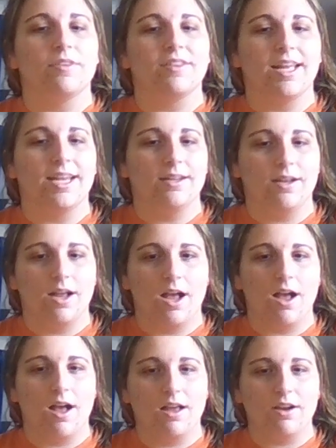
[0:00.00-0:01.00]
Like,
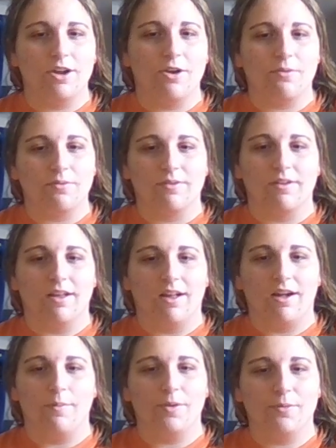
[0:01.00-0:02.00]
I don't know.
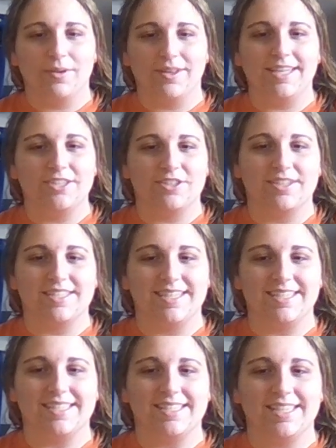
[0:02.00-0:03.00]
It'll be really
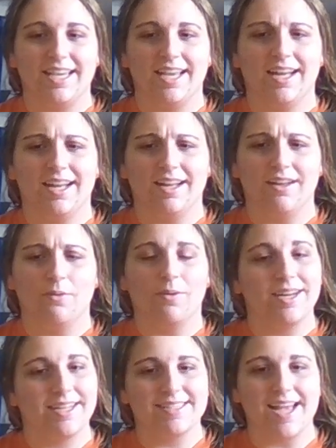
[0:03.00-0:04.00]
interesting to see
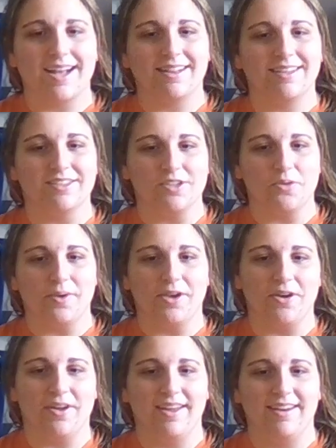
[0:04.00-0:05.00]
what exactly is going
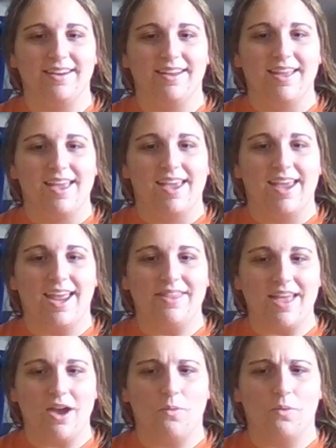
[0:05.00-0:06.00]
on
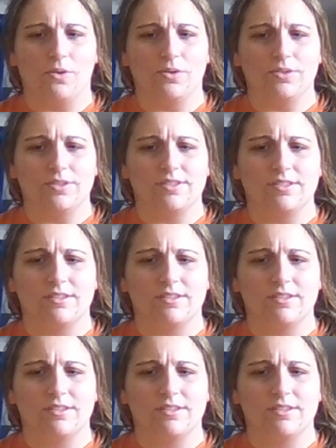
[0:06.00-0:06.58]
in that world.